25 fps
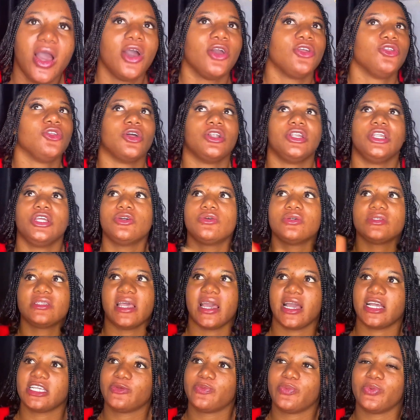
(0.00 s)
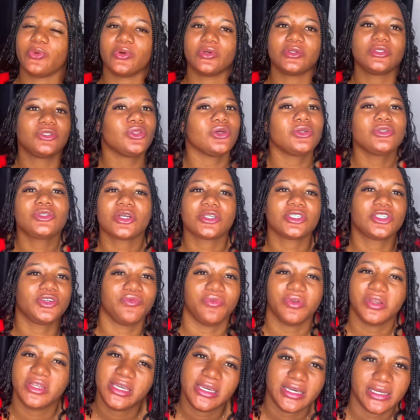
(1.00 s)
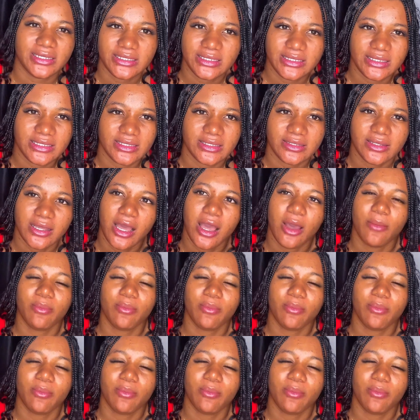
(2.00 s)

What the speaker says: Your legal textbooks, don't just read cases